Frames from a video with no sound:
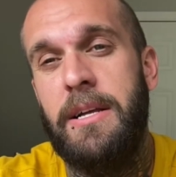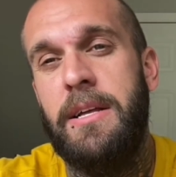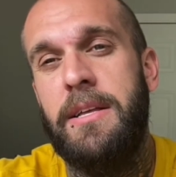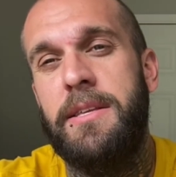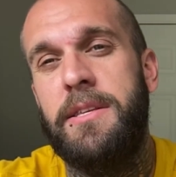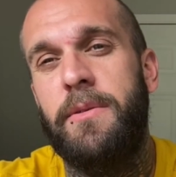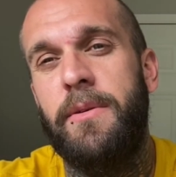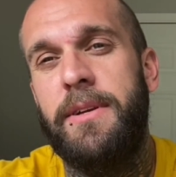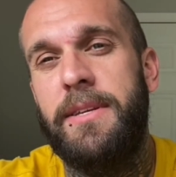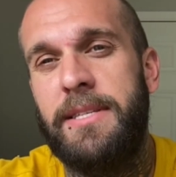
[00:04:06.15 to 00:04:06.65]

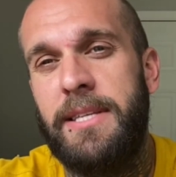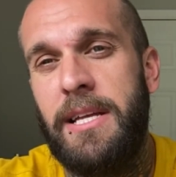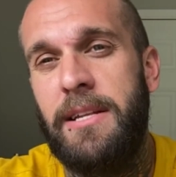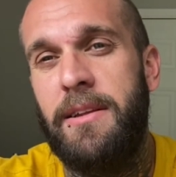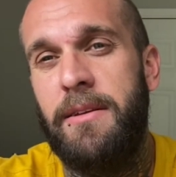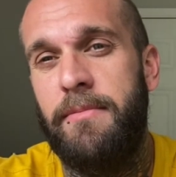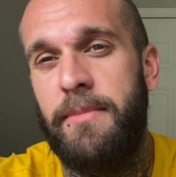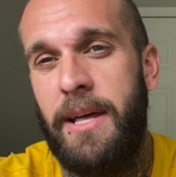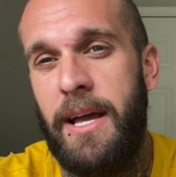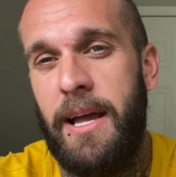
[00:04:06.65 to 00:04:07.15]
So I sent
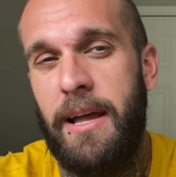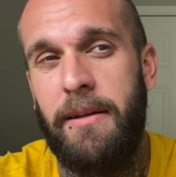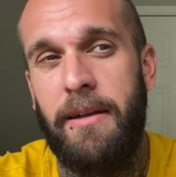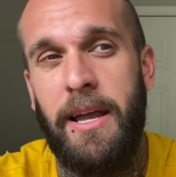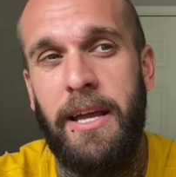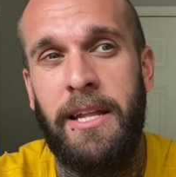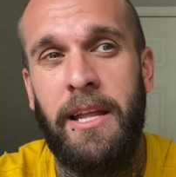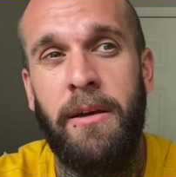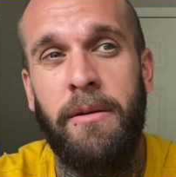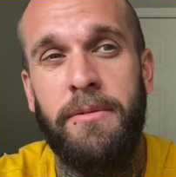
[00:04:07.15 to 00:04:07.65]
him that,
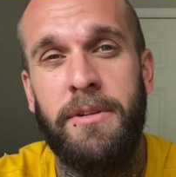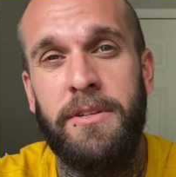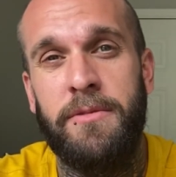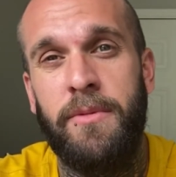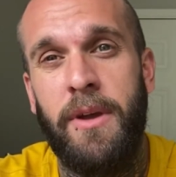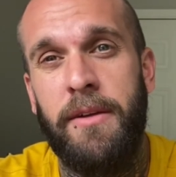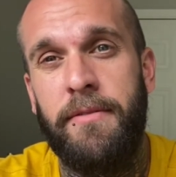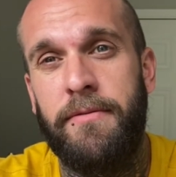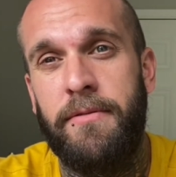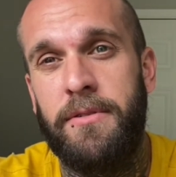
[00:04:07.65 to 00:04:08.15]
and now I'm just
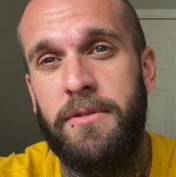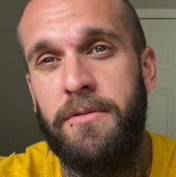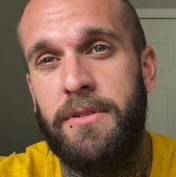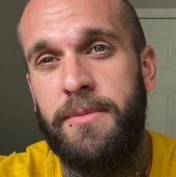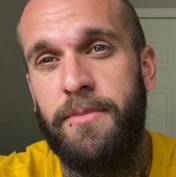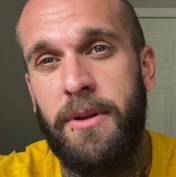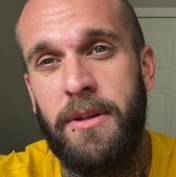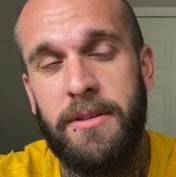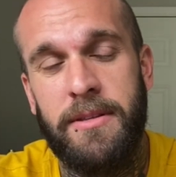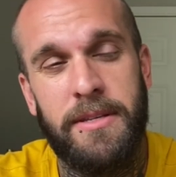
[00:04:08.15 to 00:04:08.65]
waiting for his
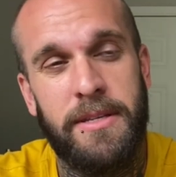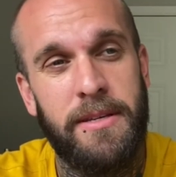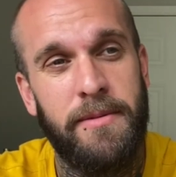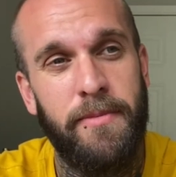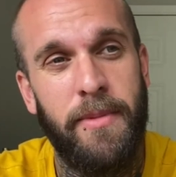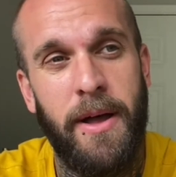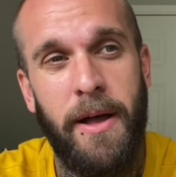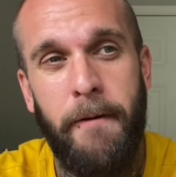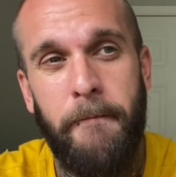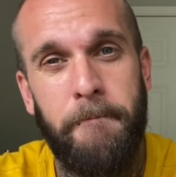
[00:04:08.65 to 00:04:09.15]
response.
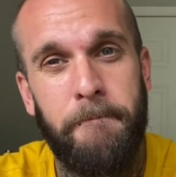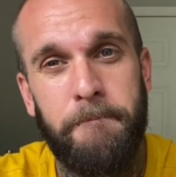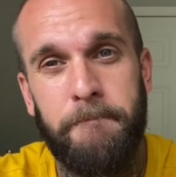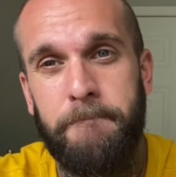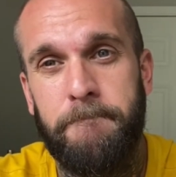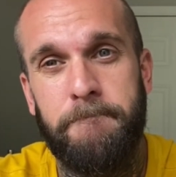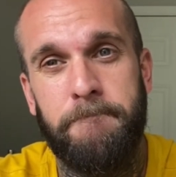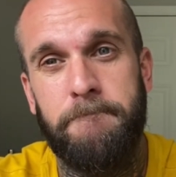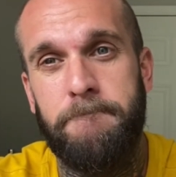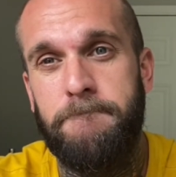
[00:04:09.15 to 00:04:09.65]
But
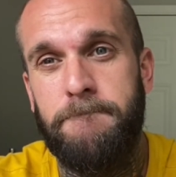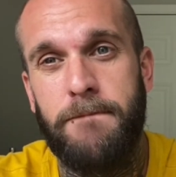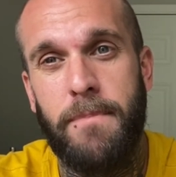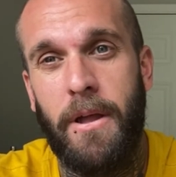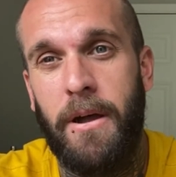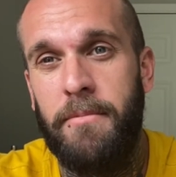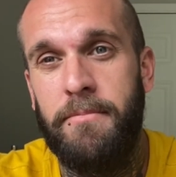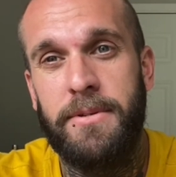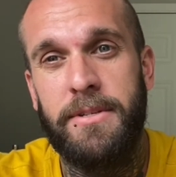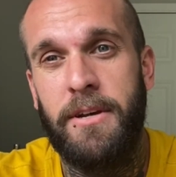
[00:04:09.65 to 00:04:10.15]

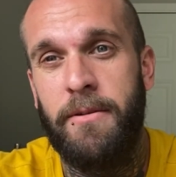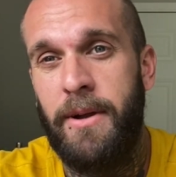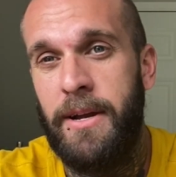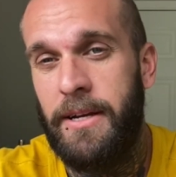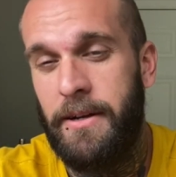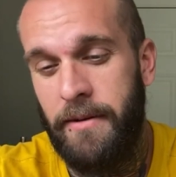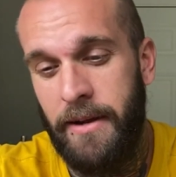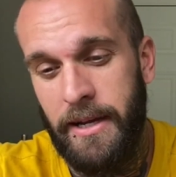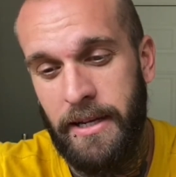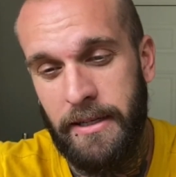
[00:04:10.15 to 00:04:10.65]
I'm so
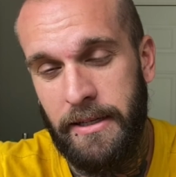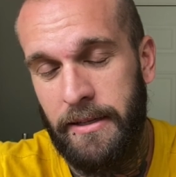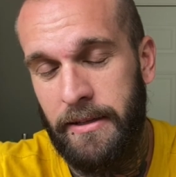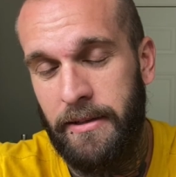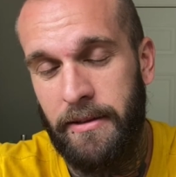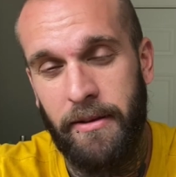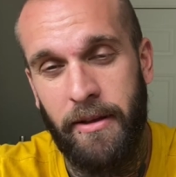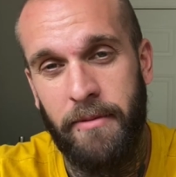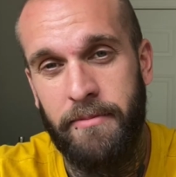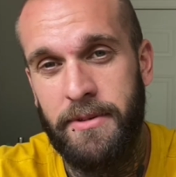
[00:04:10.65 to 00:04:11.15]
angry.
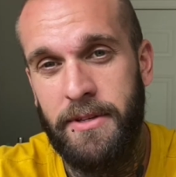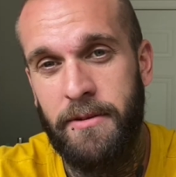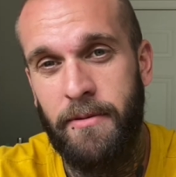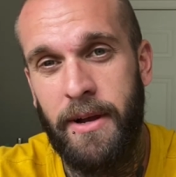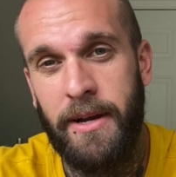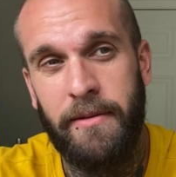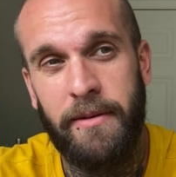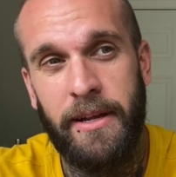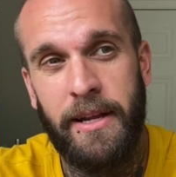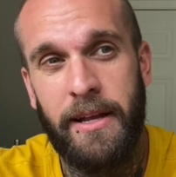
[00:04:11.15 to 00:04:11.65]
I
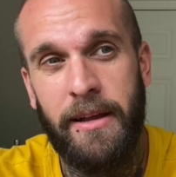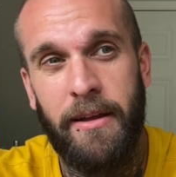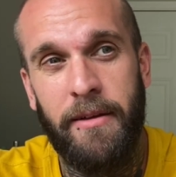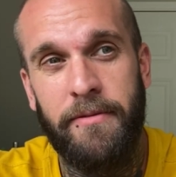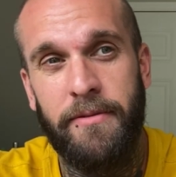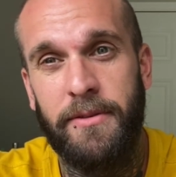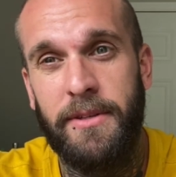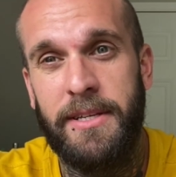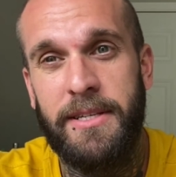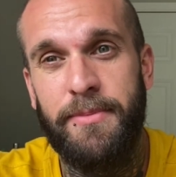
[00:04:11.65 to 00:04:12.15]

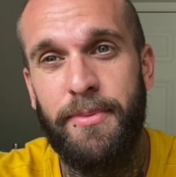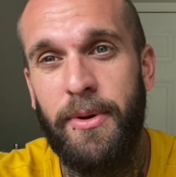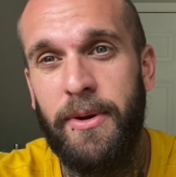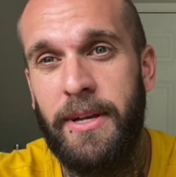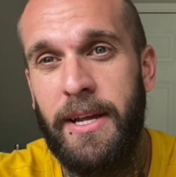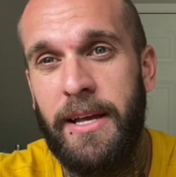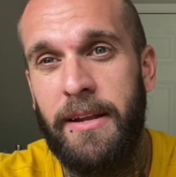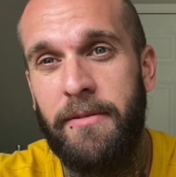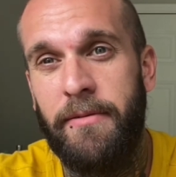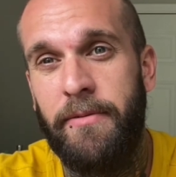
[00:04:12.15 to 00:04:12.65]
feel
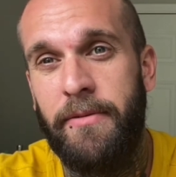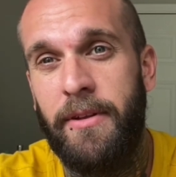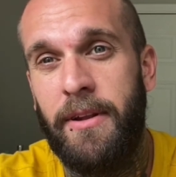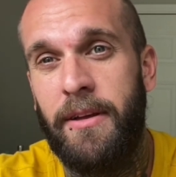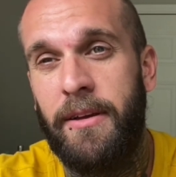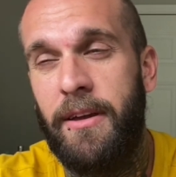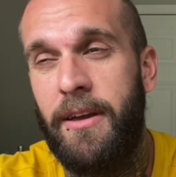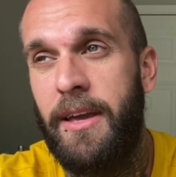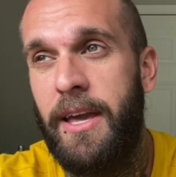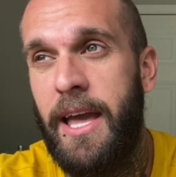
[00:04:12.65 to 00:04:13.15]
disappointed. I feel
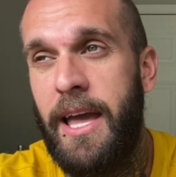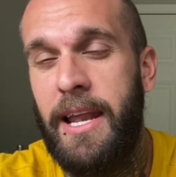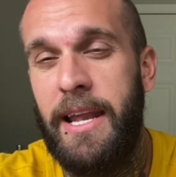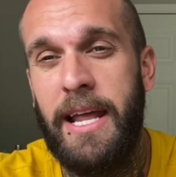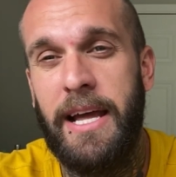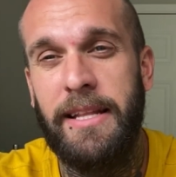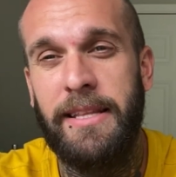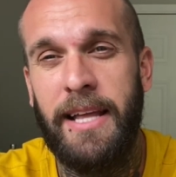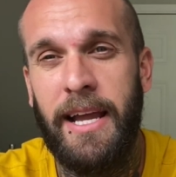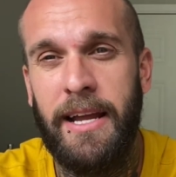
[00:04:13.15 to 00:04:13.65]
like I'm getting
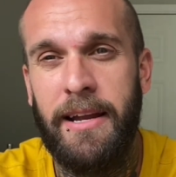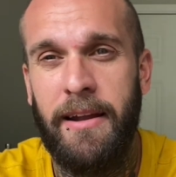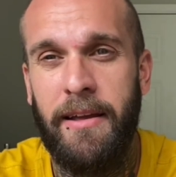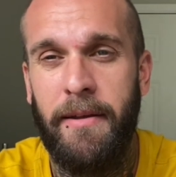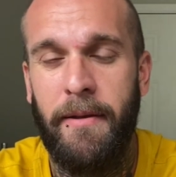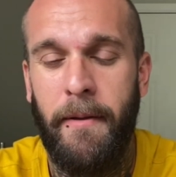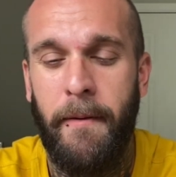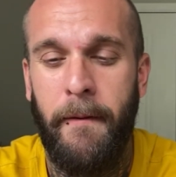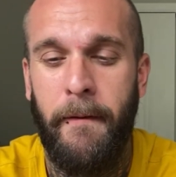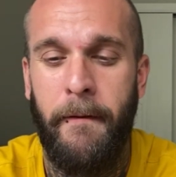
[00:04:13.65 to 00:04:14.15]
let down
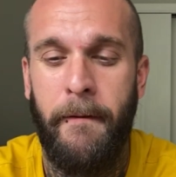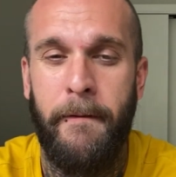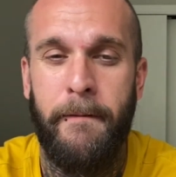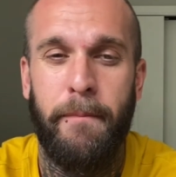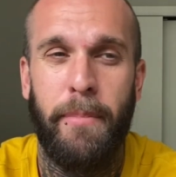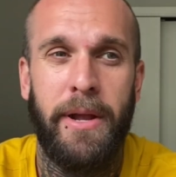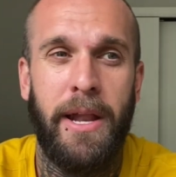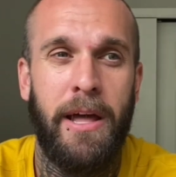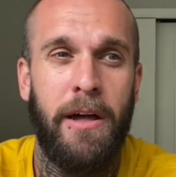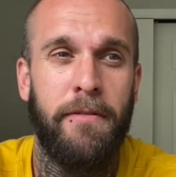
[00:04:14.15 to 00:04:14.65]

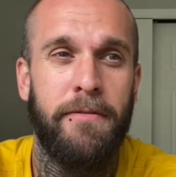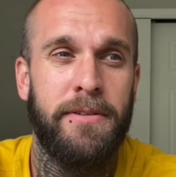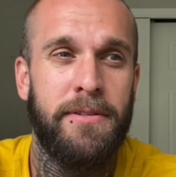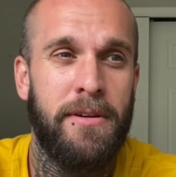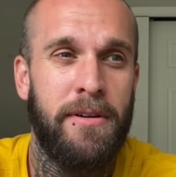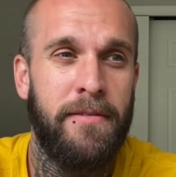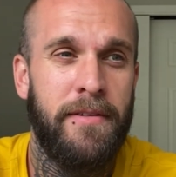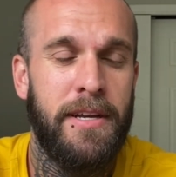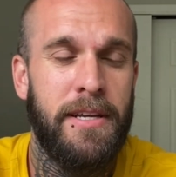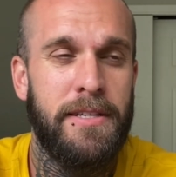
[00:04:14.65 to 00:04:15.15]
by the health
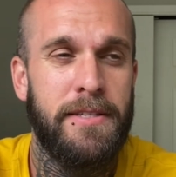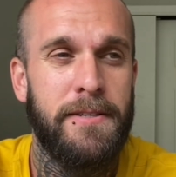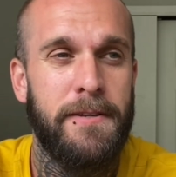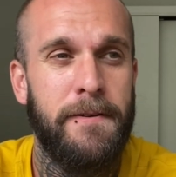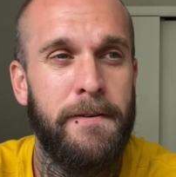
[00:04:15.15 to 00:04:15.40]
service.